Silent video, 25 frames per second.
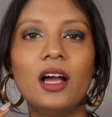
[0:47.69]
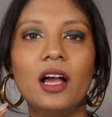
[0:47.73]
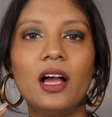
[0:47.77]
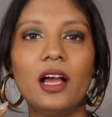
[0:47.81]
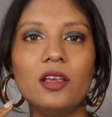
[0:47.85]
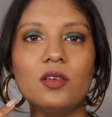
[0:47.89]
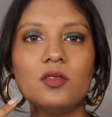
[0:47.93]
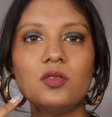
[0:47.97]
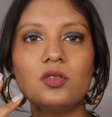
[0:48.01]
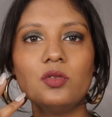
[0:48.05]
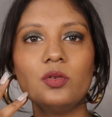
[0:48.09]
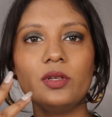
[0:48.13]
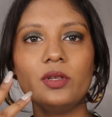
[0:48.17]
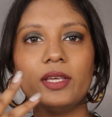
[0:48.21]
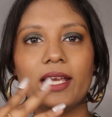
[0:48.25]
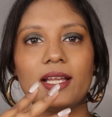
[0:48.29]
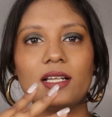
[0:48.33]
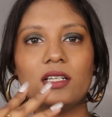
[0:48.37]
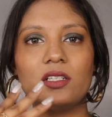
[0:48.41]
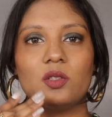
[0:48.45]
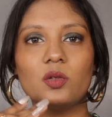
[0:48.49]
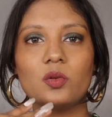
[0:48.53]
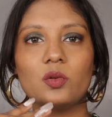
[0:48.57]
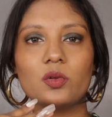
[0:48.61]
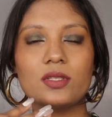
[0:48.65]
I used to
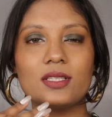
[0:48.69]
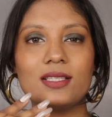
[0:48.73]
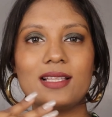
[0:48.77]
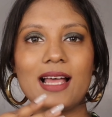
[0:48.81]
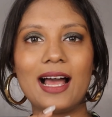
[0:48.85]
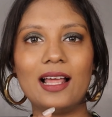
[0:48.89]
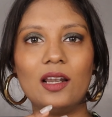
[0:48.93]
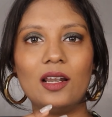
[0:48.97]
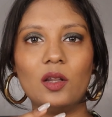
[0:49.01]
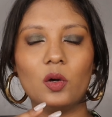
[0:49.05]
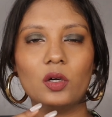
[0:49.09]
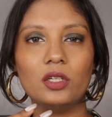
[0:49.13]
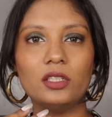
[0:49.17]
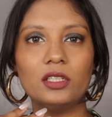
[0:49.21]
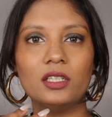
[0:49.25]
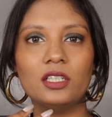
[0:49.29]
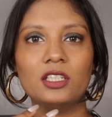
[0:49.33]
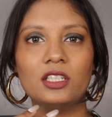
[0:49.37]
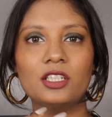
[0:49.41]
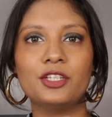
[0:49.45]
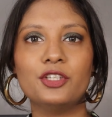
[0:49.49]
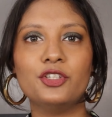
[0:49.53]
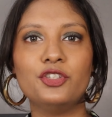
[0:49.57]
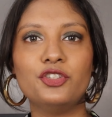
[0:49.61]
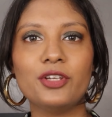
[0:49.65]
get those salon
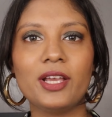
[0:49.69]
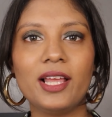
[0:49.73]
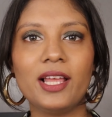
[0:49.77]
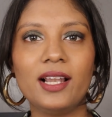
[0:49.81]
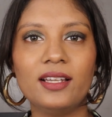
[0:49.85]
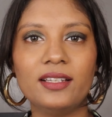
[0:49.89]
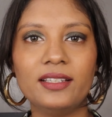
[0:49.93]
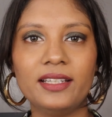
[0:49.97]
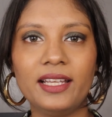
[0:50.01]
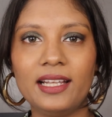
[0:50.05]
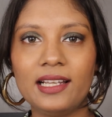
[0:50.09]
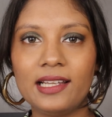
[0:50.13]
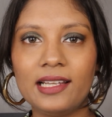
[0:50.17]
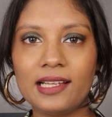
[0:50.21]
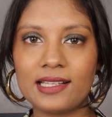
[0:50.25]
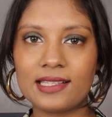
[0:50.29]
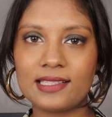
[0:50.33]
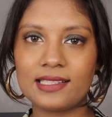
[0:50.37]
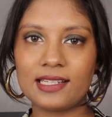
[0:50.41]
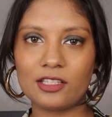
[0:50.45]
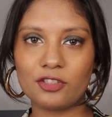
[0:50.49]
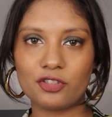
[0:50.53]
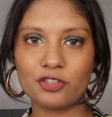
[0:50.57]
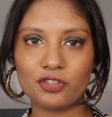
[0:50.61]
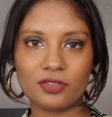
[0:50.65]
gel nail
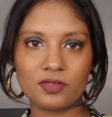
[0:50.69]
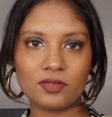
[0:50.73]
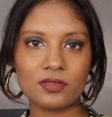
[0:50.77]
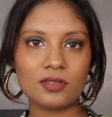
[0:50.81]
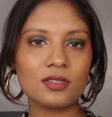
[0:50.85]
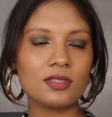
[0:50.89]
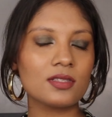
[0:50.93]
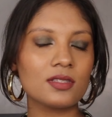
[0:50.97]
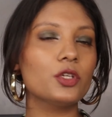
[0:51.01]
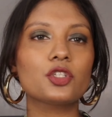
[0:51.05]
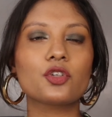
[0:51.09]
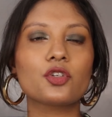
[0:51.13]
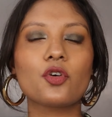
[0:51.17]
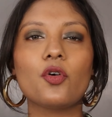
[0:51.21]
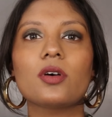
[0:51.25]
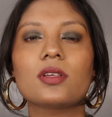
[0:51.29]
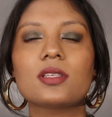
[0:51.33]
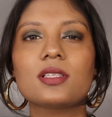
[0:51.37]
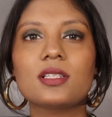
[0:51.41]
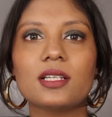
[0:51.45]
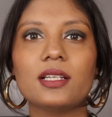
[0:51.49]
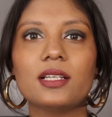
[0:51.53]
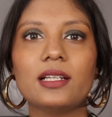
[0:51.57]
extensions which cost